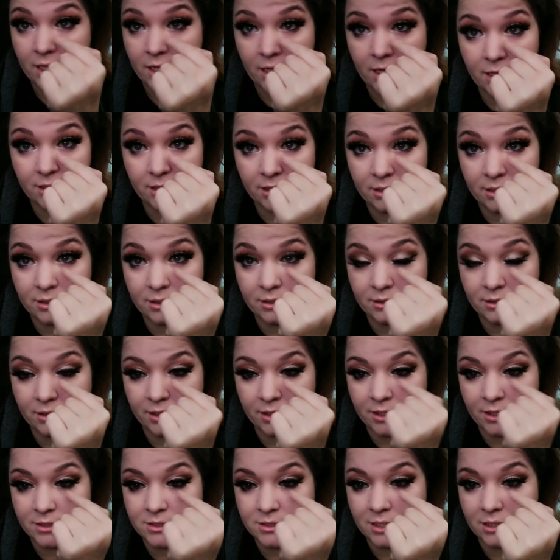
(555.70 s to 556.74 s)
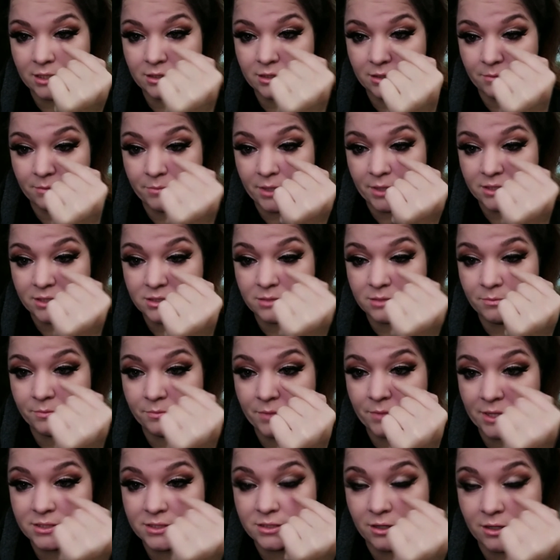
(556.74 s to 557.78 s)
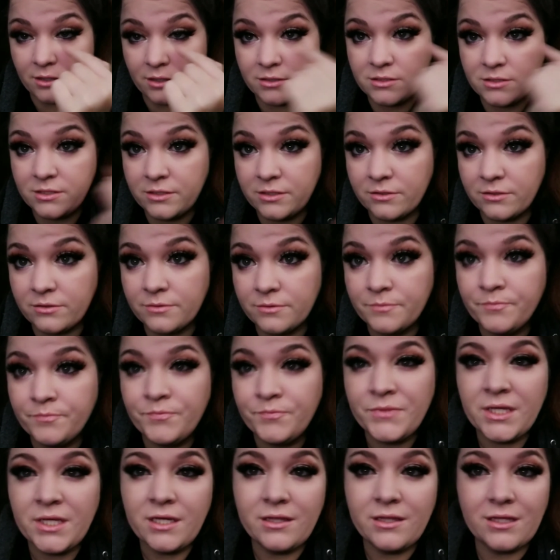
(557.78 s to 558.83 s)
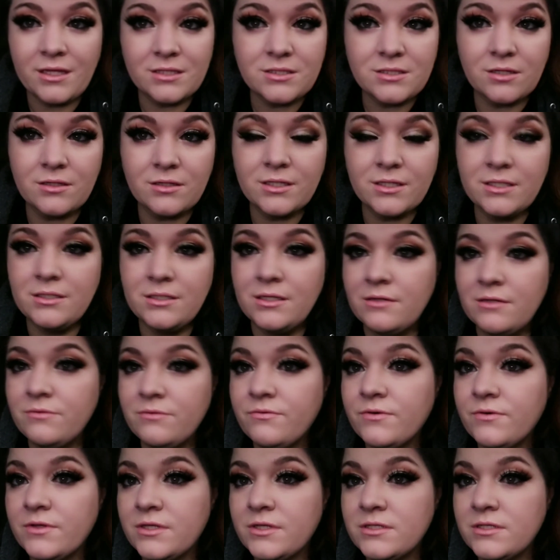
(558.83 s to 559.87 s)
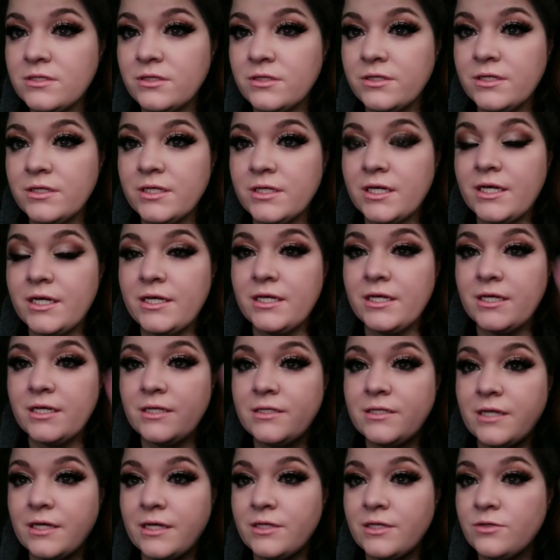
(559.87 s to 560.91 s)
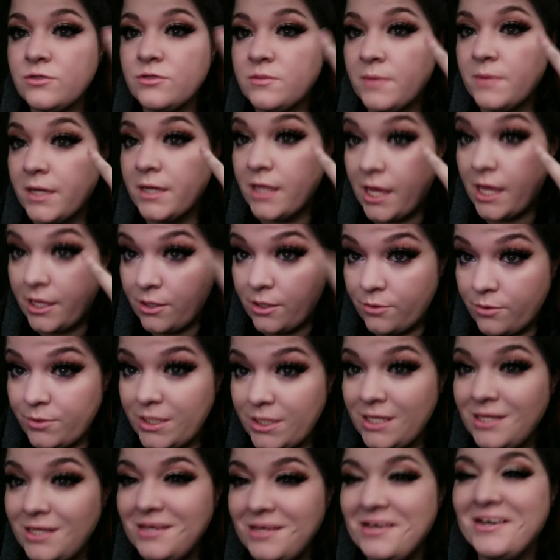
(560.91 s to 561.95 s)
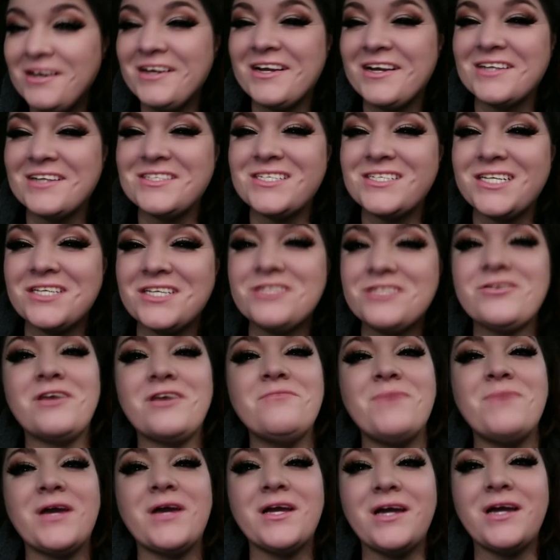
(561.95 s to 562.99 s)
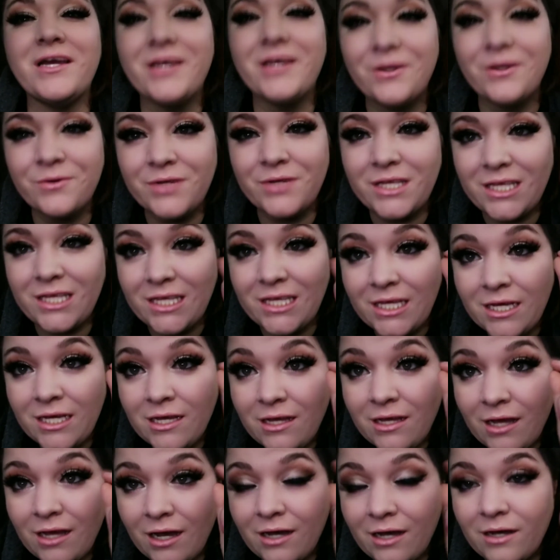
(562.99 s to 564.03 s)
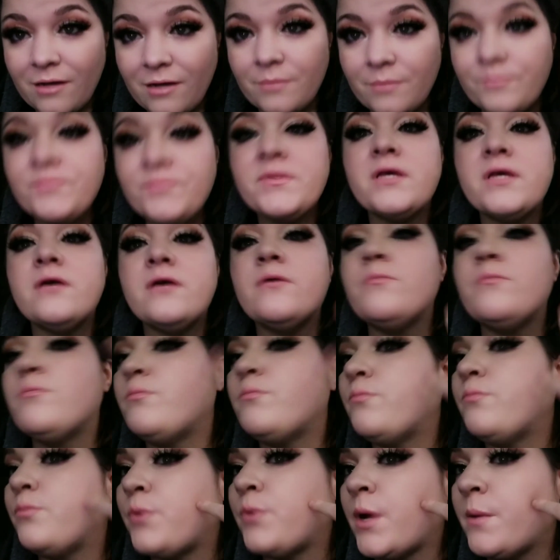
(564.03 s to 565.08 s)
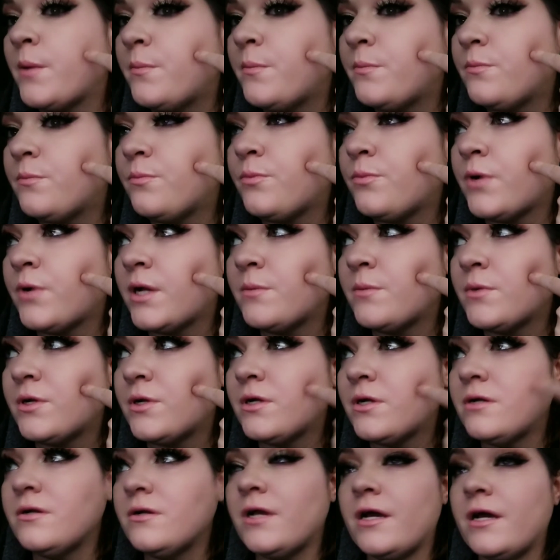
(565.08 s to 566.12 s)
And then, like I said, the baskar steel. That's all I did for this look. And I used my ioni. I got to test drive my ioni primer.